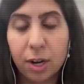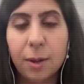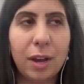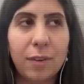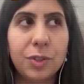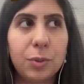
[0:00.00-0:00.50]
You
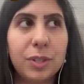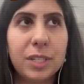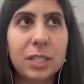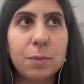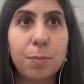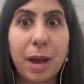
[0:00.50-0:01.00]
have to
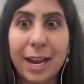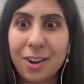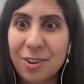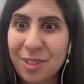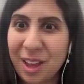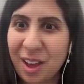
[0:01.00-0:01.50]

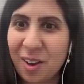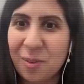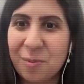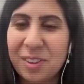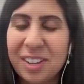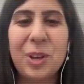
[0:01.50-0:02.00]
inspire them.